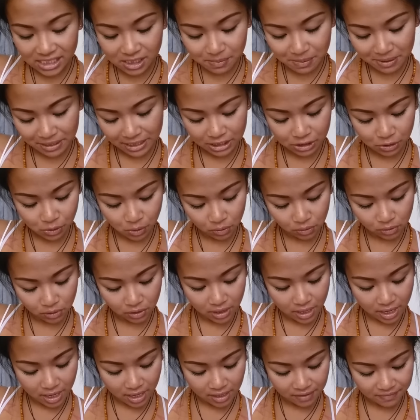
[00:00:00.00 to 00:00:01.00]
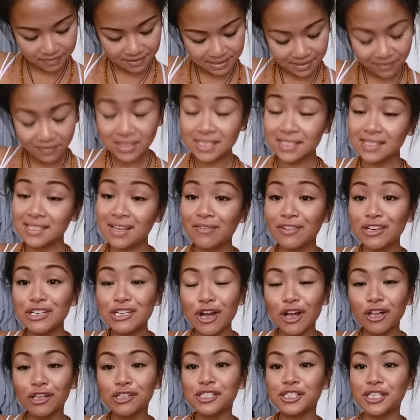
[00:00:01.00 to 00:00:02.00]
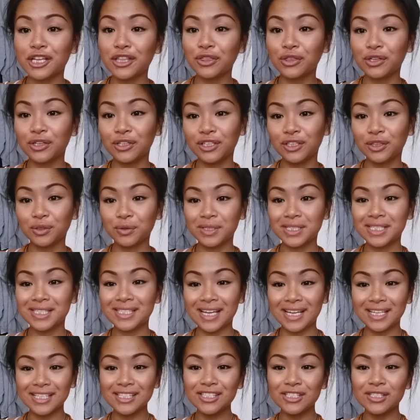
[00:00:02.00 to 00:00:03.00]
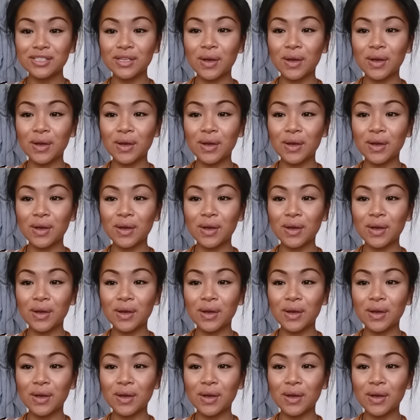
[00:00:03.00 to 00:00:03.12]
I spent a total of $77.33,